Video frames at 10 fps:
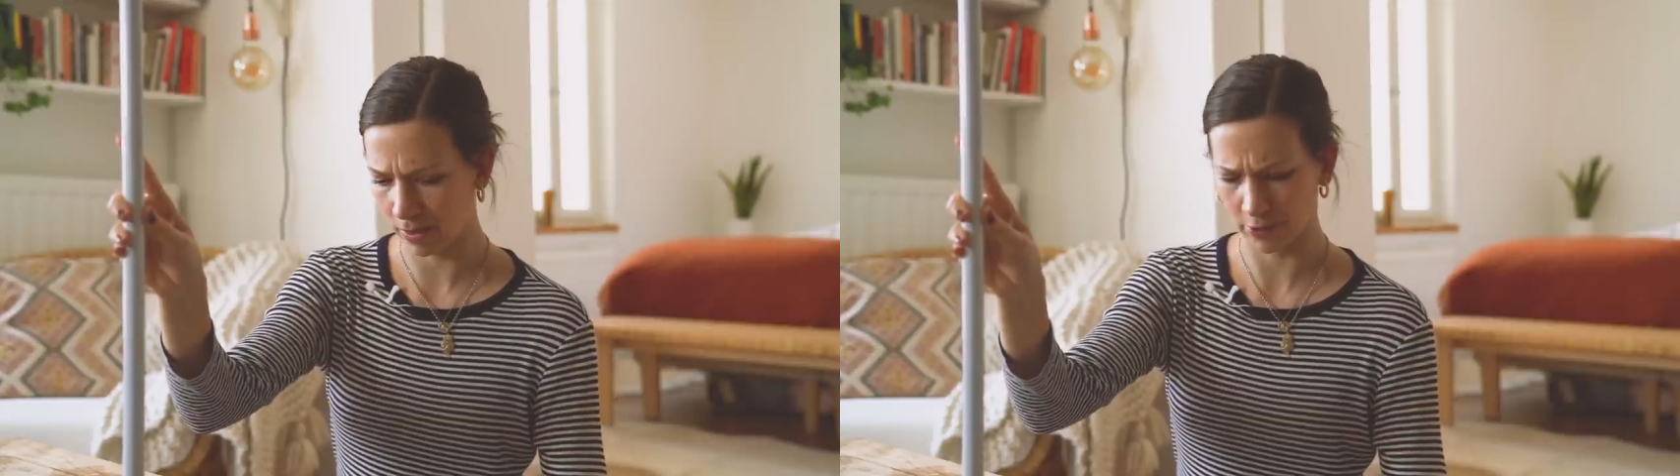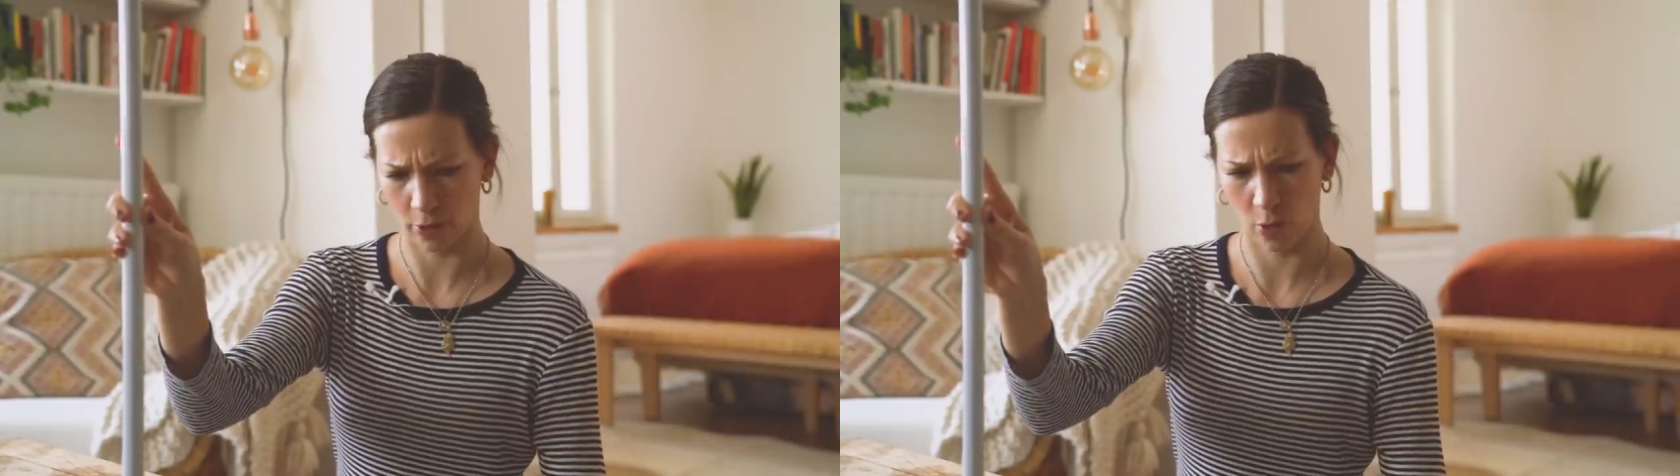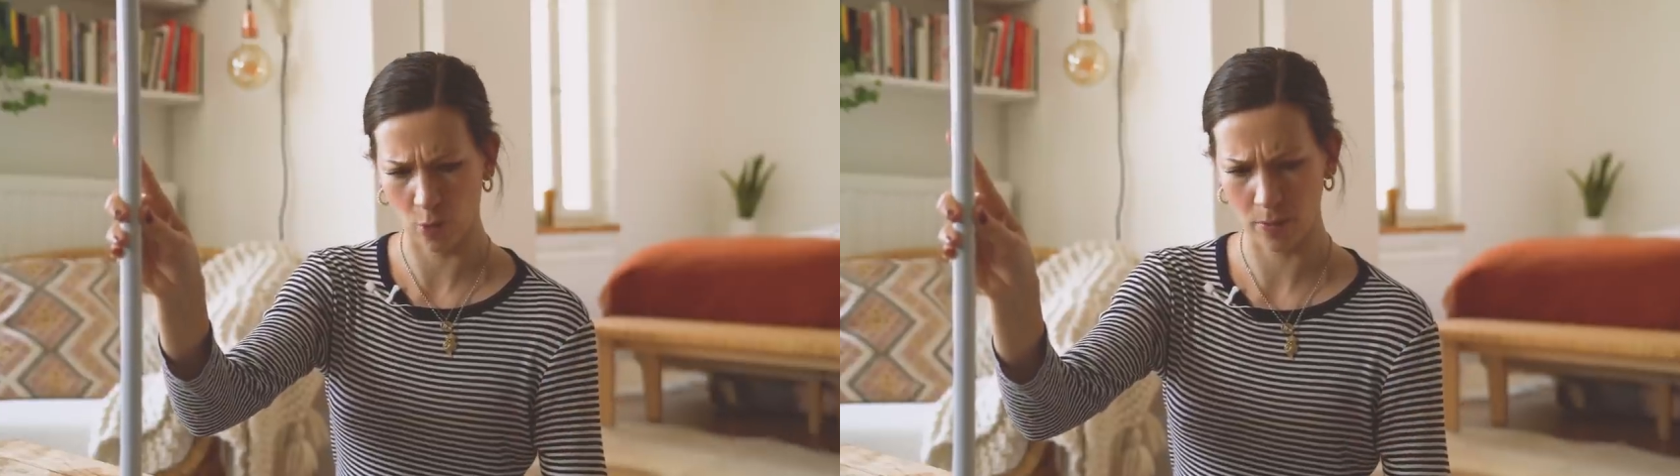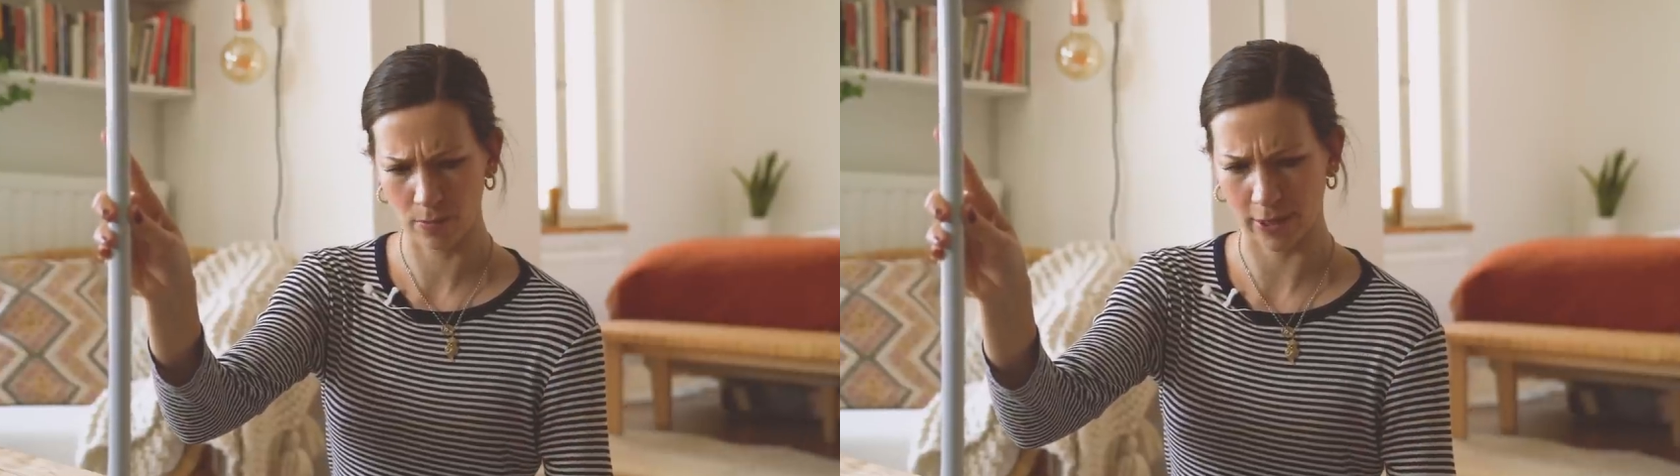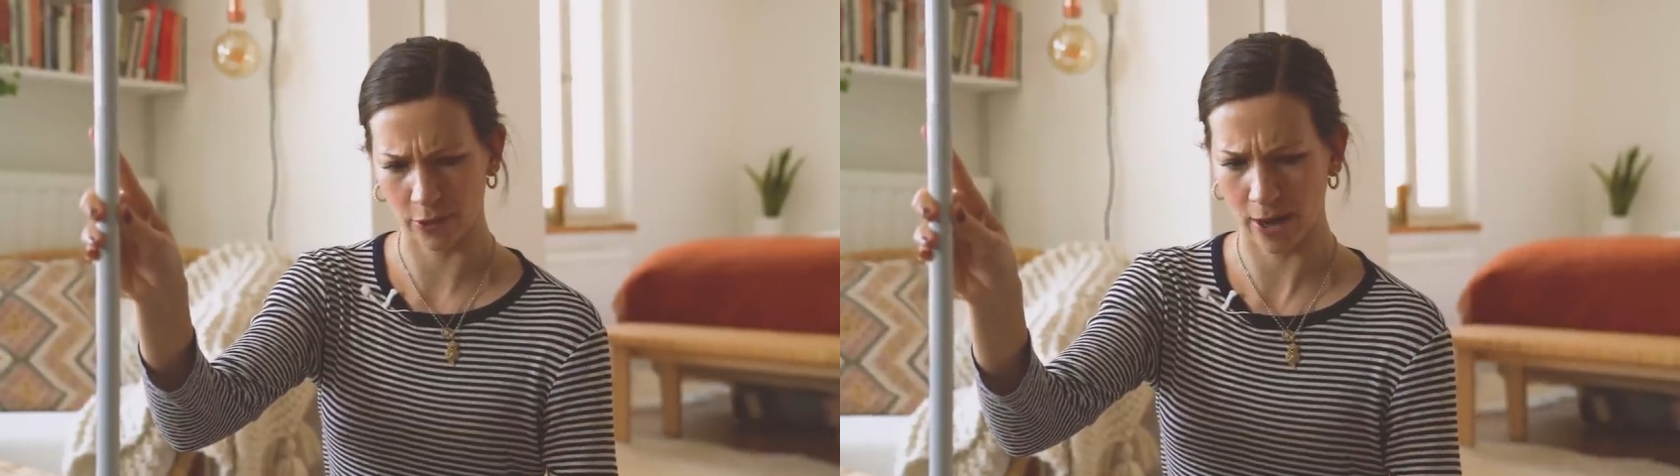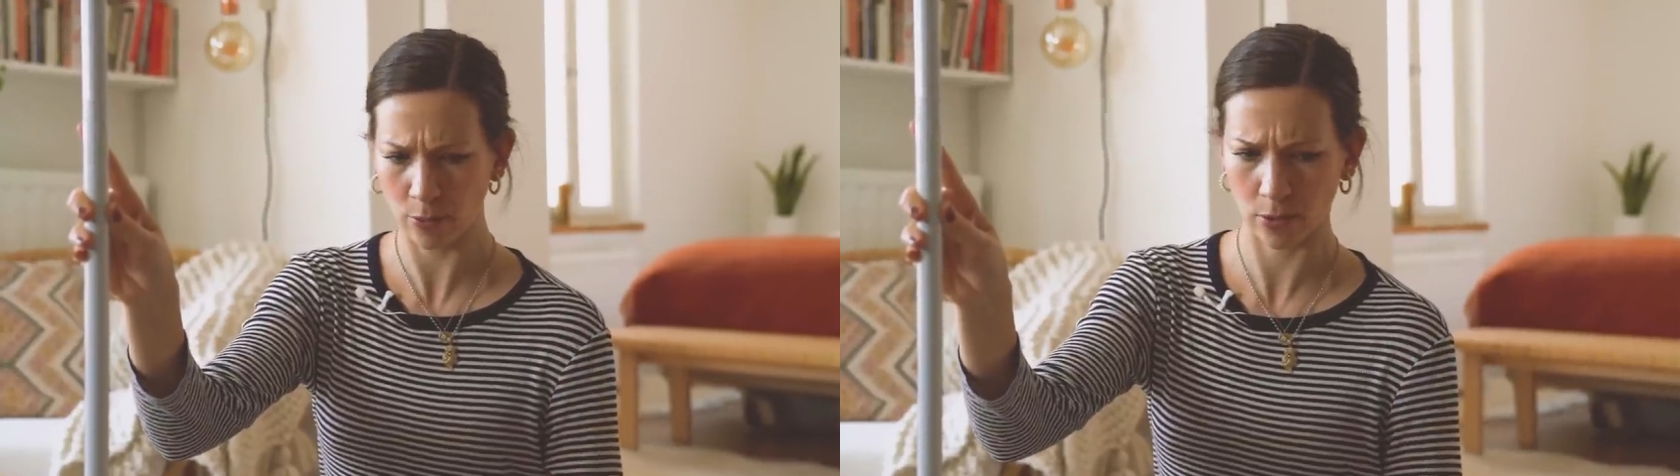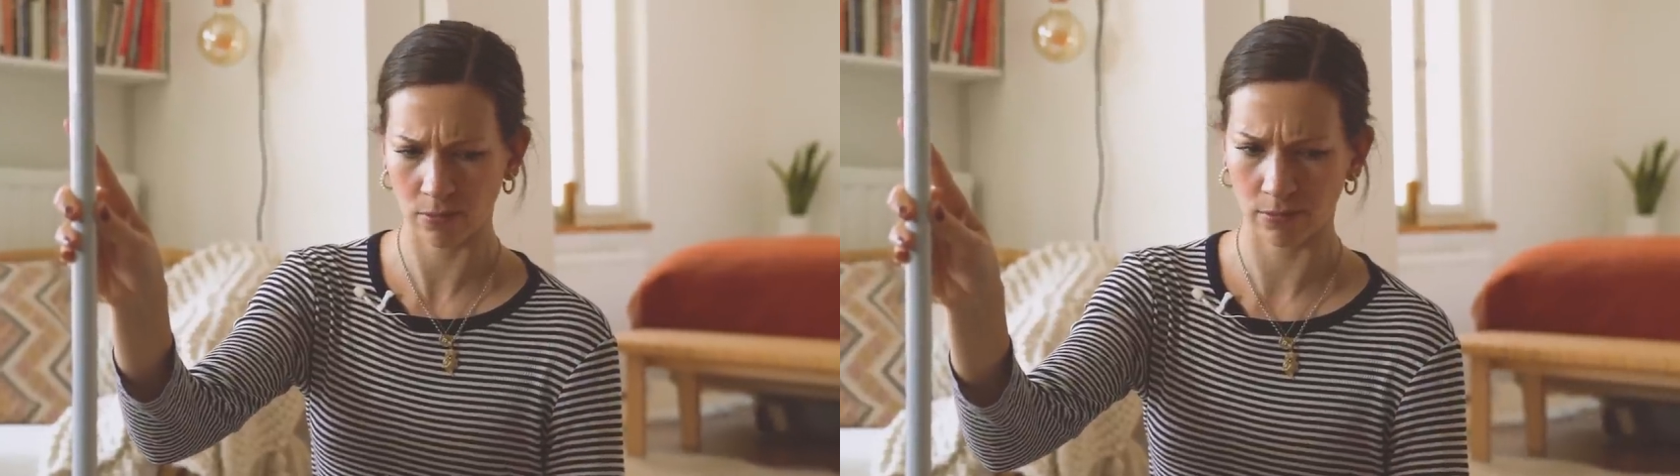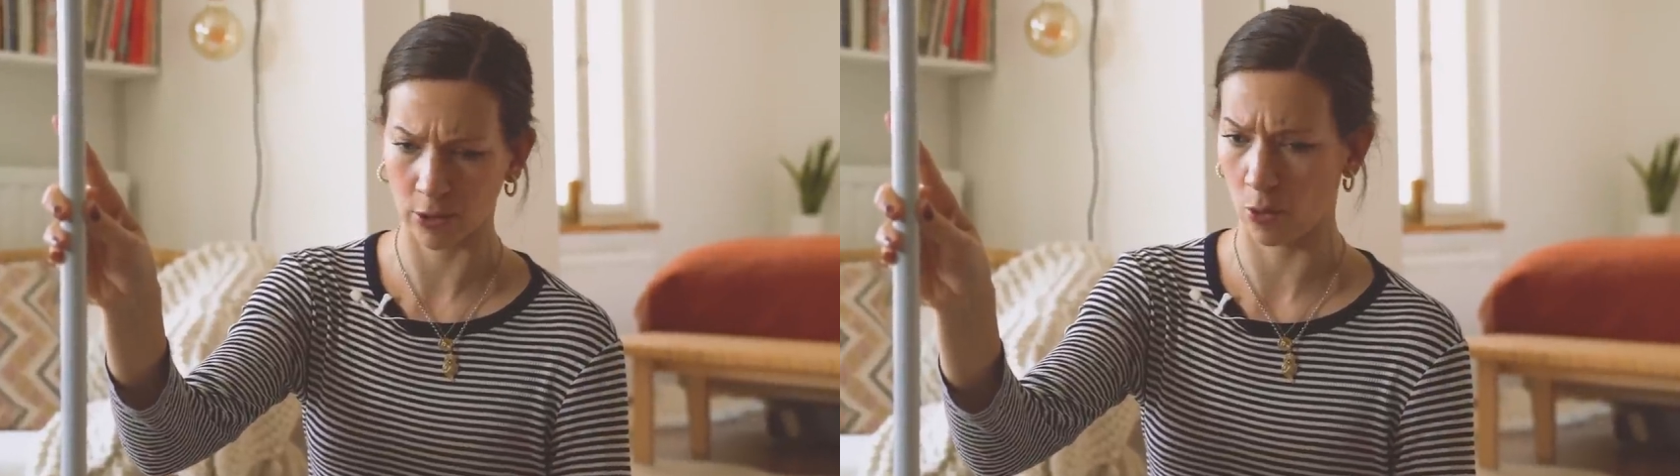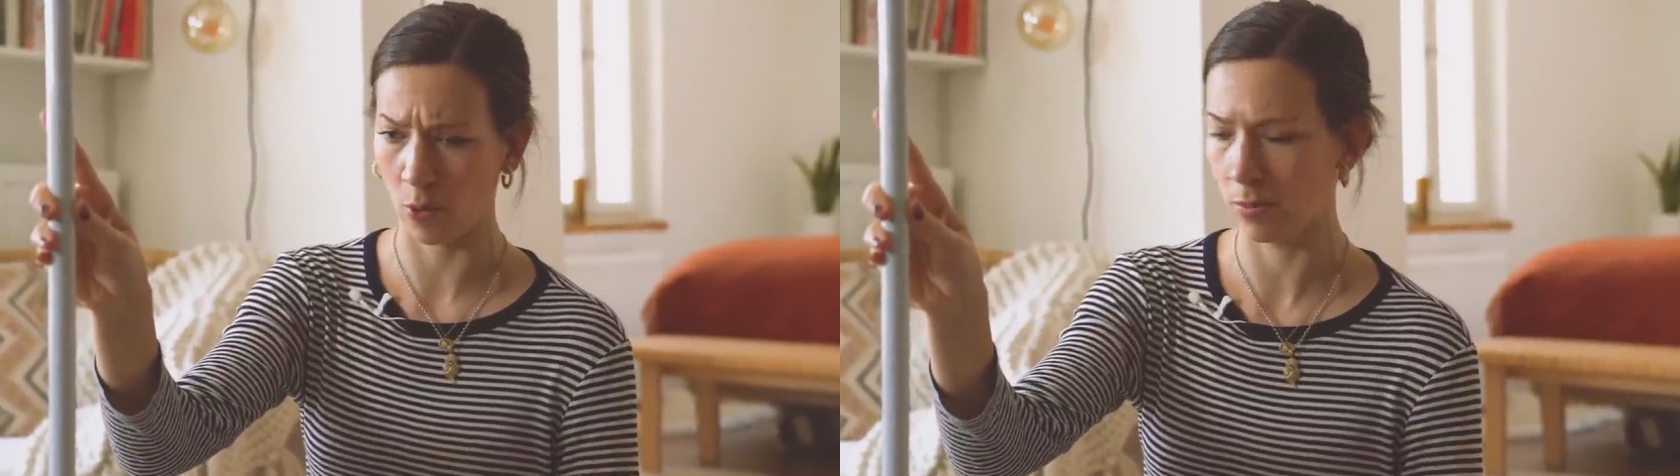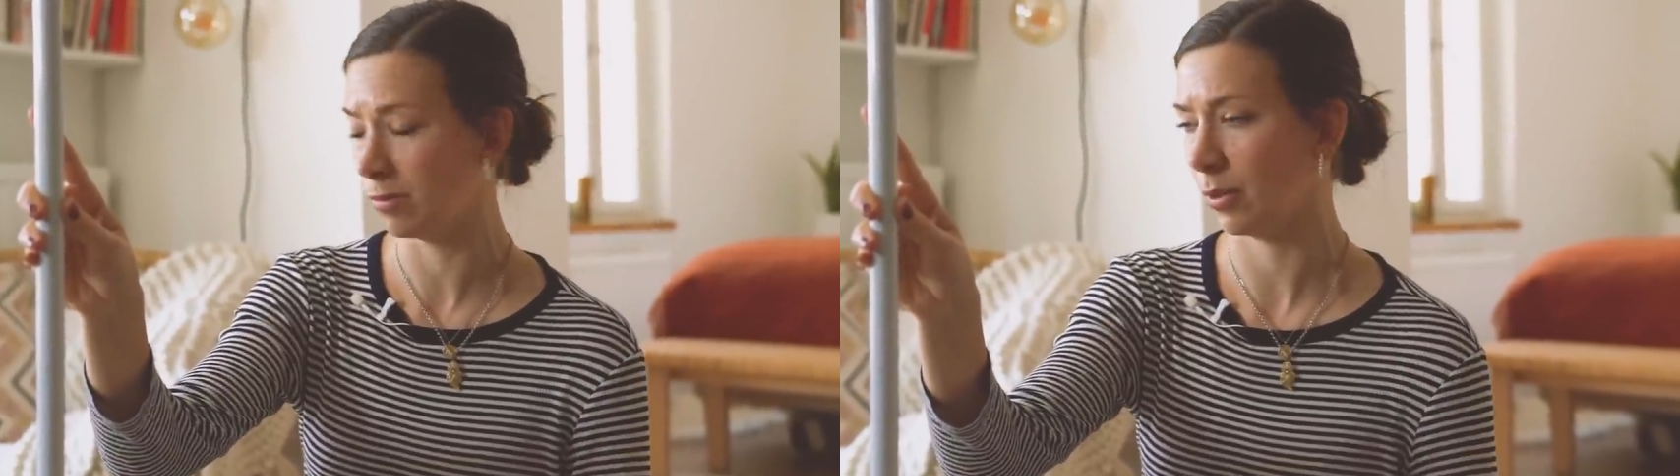at your home, at your house, at your home.